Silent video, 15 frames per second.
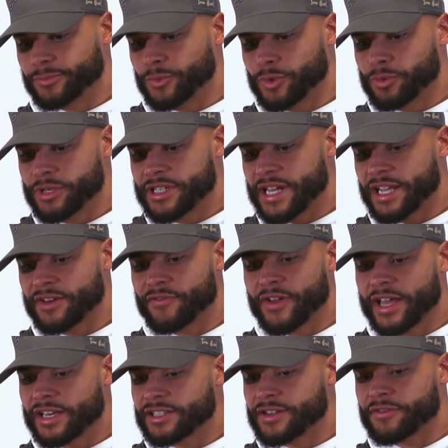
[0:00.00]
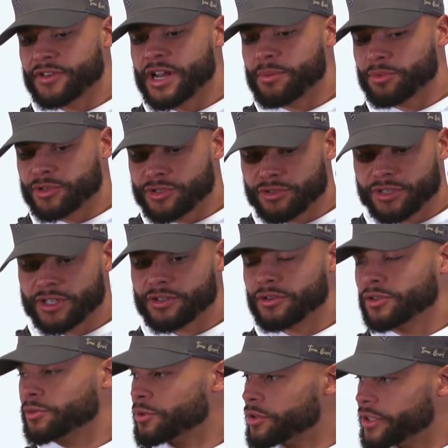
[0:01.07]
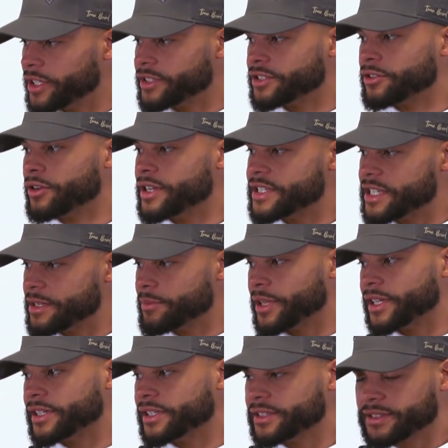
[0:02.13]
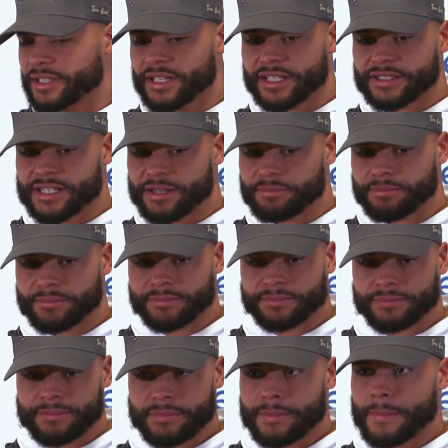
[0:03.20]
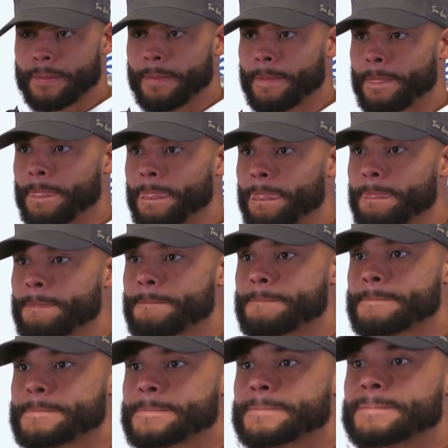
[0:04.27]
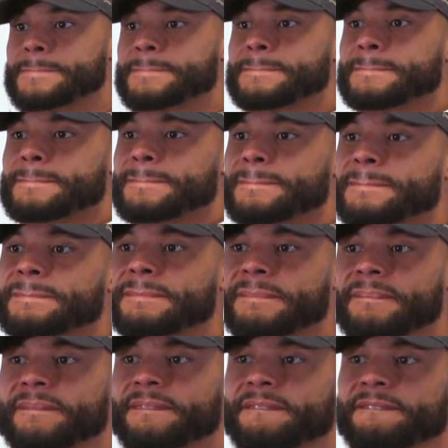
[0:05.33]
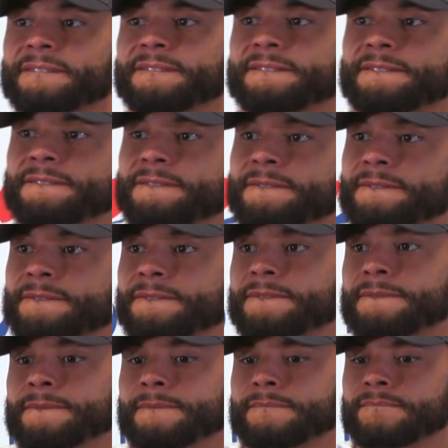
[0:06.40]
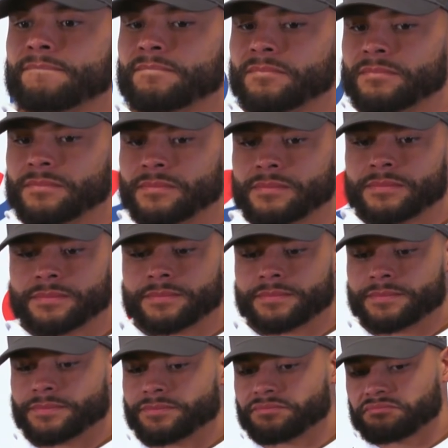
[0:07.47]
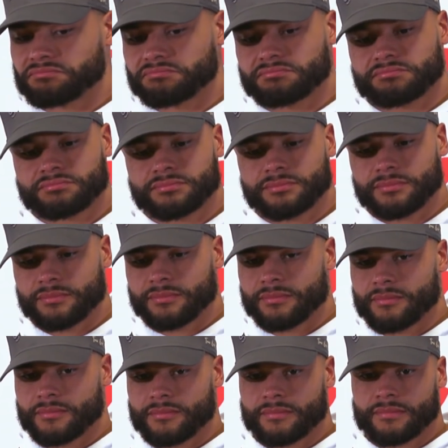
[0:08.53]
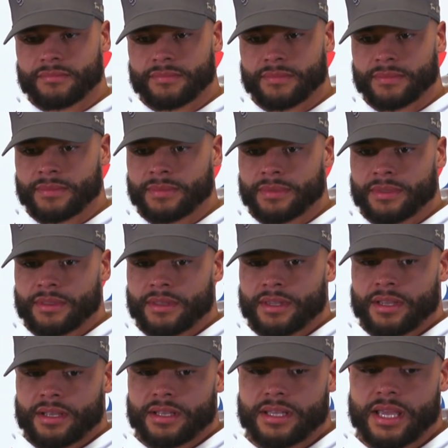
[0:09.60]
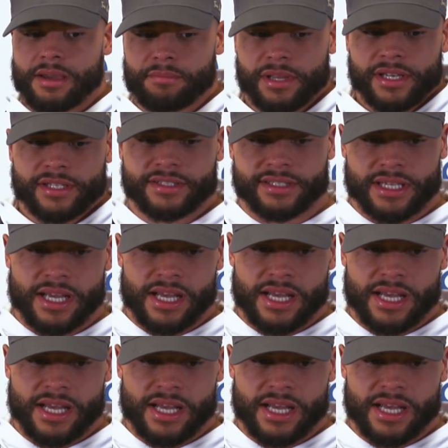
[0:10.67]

We take advantage of an opportunity on the road against a great team like this the next time. What surprised you about the issue you had up front, especially getting the ball going on the run game and the guy? Yeah, I mean it's